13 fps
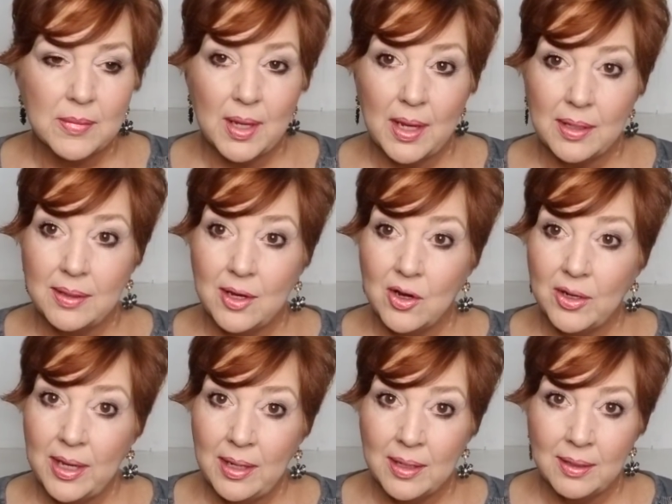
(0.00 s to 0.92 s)
and there
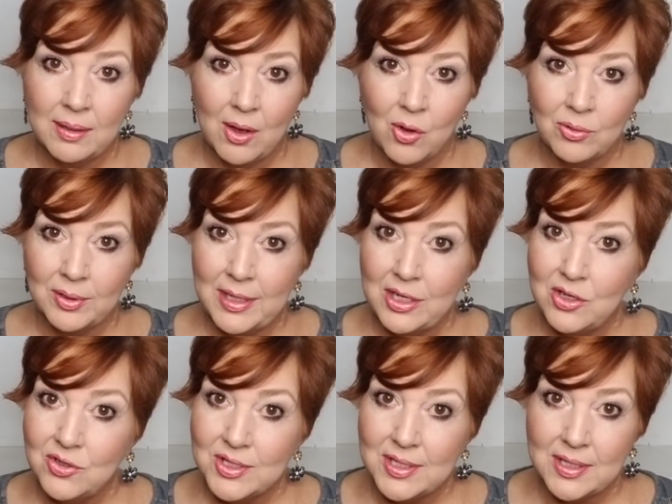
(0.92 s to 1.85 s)
again, only
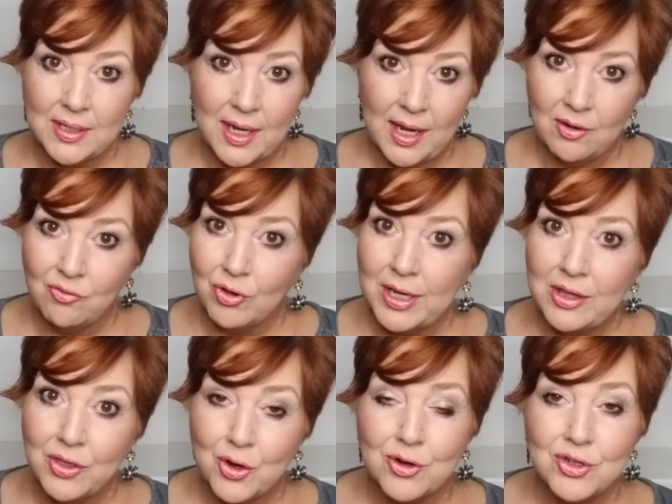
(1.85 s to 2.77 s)
use it
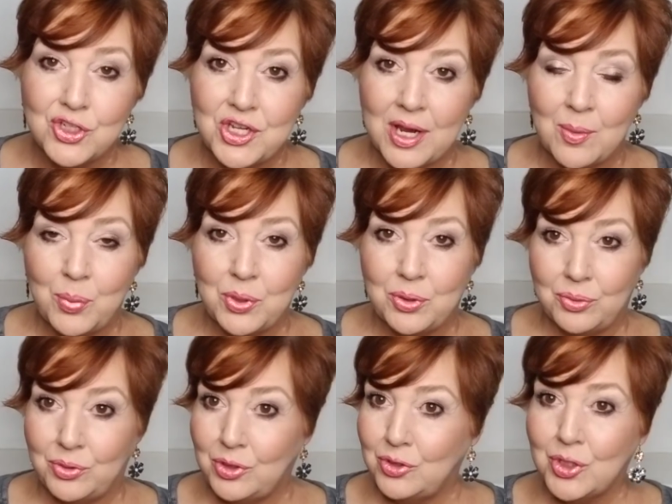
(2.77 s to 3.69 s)
every third shampoo.
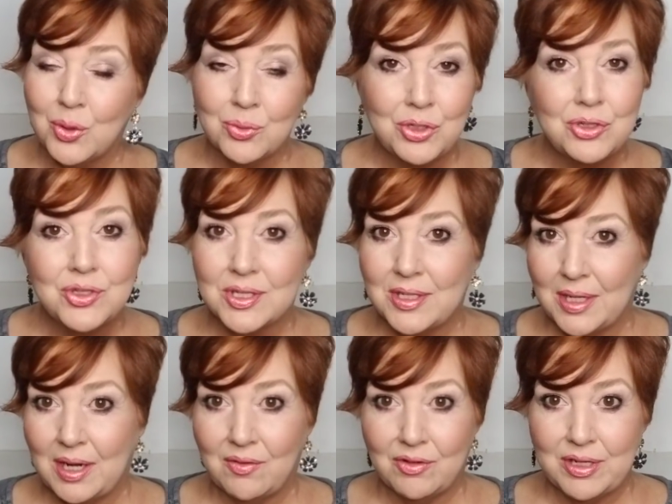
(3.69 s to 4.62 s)
You don't use it
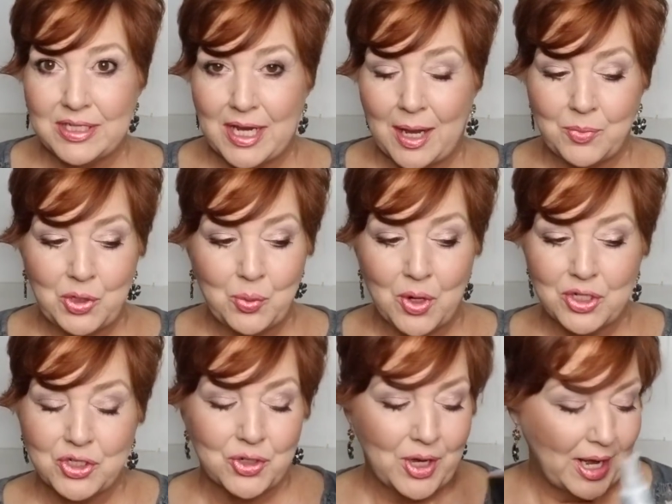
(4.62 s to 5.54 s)
every time you
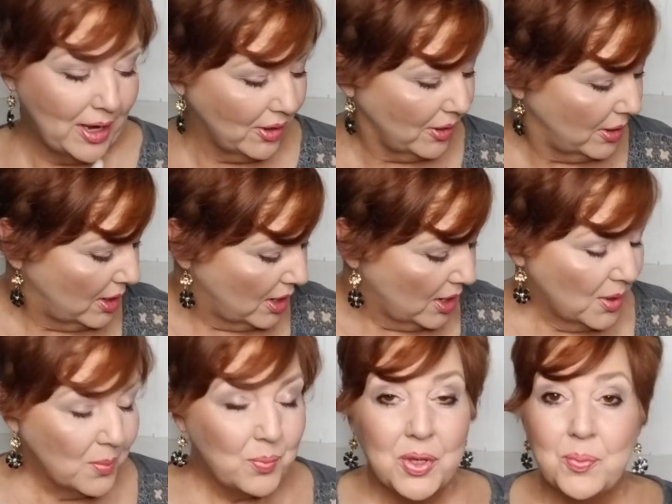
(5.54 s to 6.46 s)
wash your hair.
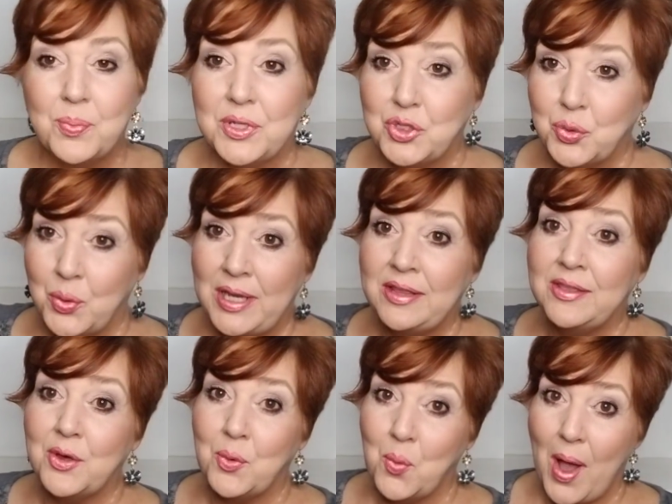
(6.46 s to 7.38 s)
But between
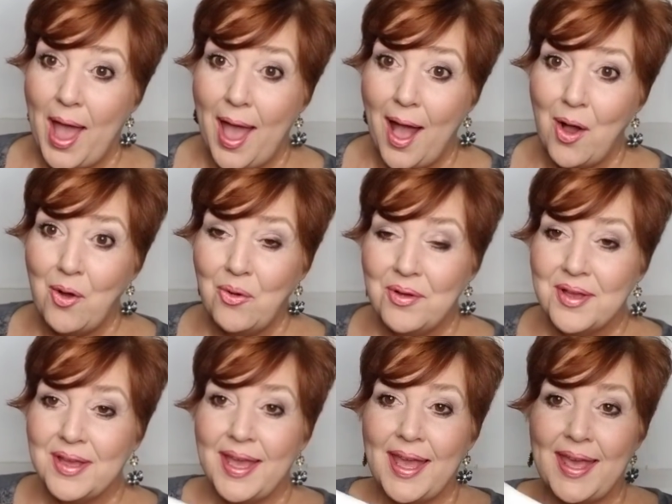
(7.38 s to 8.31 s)
the WOW
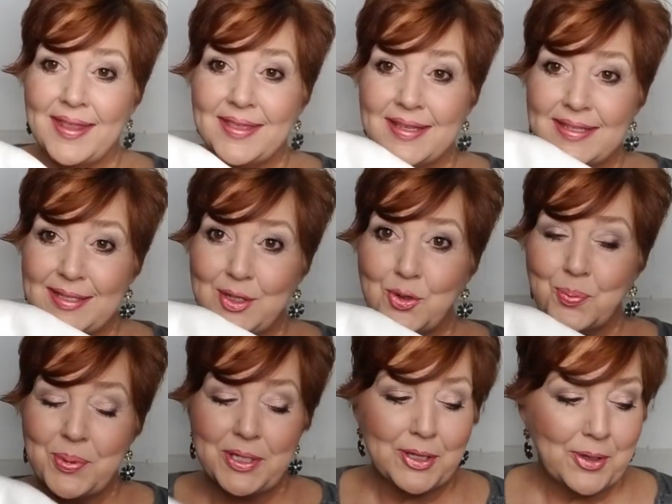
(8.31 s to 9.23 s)
and the
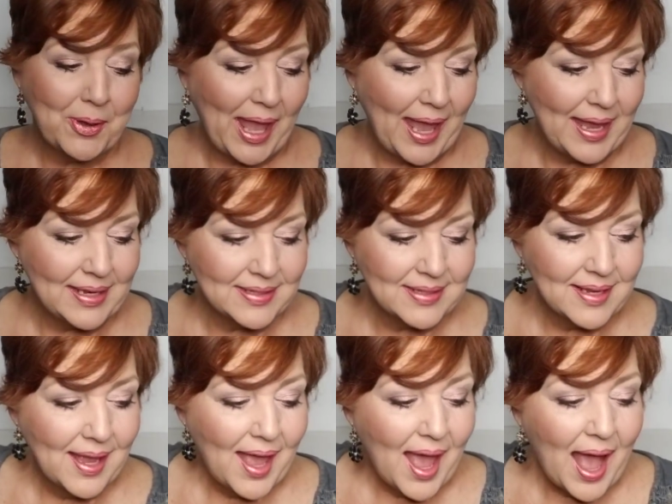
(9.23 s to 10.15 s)
Silk Pillowcase,
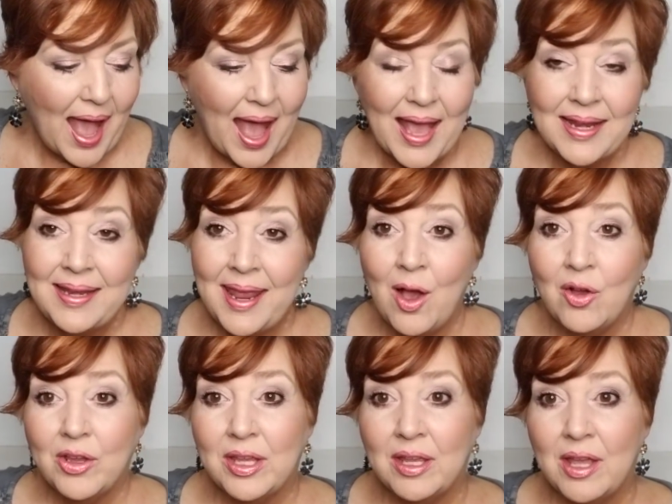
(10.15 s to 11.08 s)
I
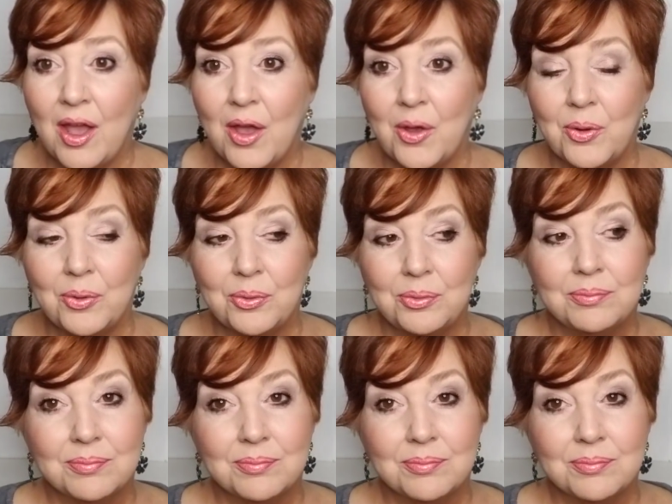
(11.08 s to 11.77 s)
now can go